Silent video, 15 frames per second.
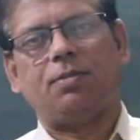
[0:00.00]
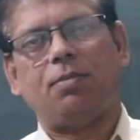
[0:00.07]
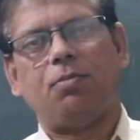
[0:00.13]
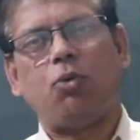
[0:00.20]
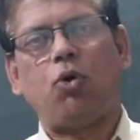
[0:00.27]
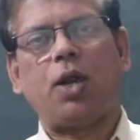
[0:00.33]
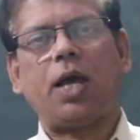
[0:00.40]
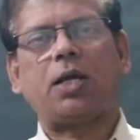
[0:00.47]

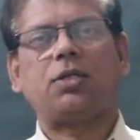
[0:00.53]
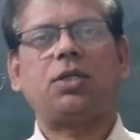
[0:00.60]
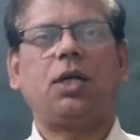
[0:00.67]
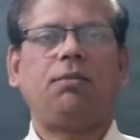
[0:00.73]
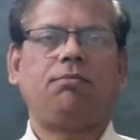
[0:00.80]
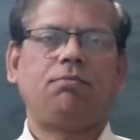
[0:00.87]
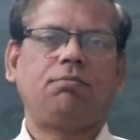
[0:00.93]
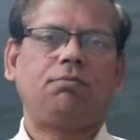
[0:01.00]
board
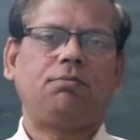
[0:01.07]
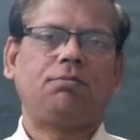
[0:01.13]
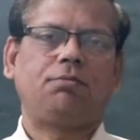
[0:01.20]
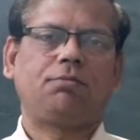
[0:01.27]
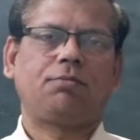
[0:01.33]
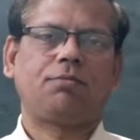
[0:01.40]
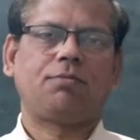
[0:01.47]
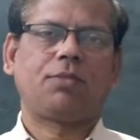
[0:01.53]
exam,
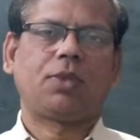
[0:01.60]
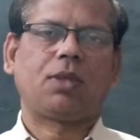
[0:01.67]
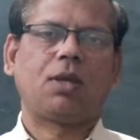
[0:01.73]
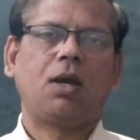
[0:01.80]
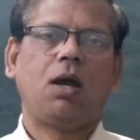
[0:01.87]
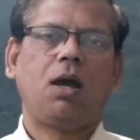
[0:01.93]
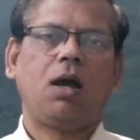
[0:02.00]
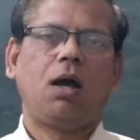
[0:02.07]

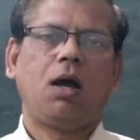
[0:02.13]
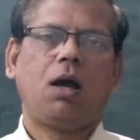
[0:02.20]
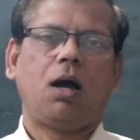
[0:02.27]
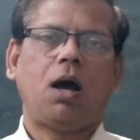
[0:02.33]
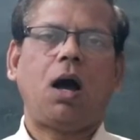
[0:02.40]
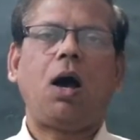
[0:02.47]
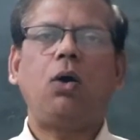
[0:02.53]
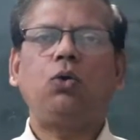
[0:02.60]

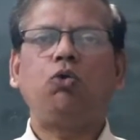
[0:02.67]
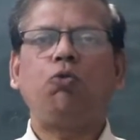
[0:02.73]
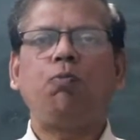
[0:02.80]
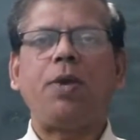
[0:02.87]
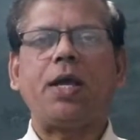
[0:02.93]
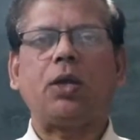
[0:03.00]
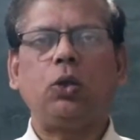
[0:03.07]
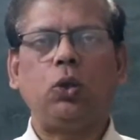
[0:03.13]
how to
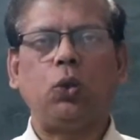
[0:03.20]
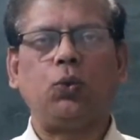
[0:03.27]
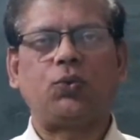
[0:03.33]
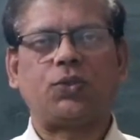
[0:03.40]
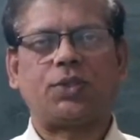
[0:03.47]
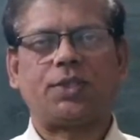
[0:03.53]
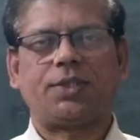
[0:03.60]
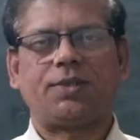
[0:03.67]
make
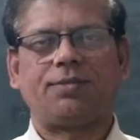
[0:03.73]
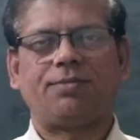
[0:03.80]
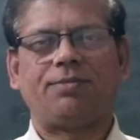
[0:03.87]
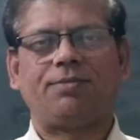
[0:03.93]
notes.